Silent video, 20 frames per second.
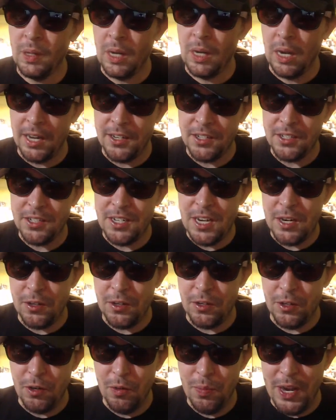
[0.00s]
I just
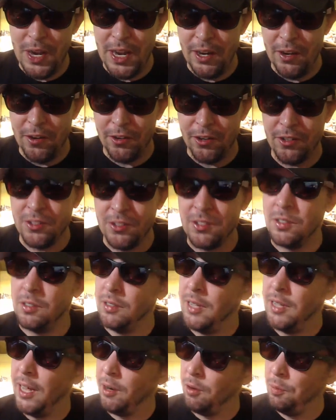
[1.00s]
need 2 managers.
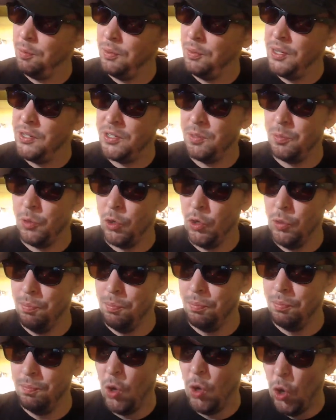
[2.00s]
Got to replace some
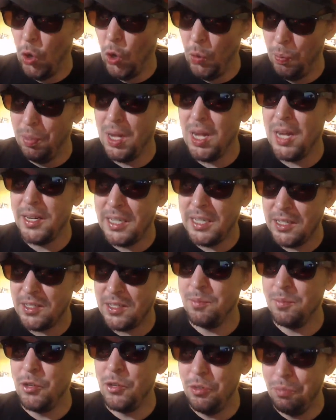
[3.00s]
old blood, get
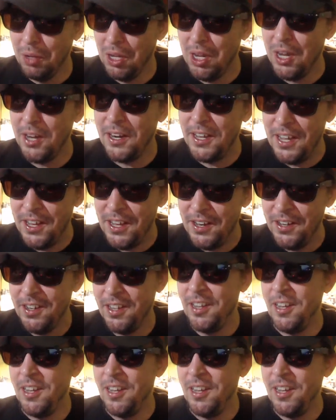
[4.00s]
some new blood in.